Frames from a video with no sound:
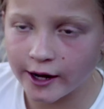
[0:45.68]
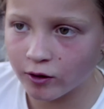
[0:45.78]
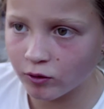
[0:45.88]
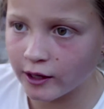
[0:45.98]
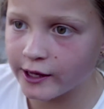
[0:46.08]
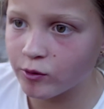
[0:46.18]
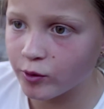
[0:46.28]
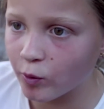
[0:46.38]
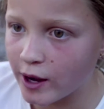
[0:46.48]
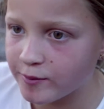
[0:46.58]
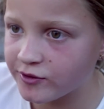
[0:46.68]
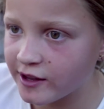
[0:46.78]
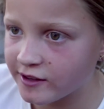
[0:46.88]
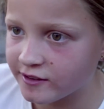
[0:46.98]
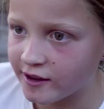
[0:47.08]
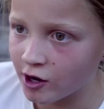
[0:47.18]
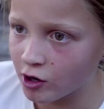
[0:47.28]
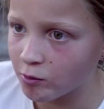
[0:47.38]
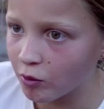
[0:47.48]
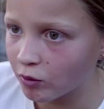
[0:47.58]
I don't like when wipes taste
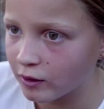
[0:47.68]
terrible.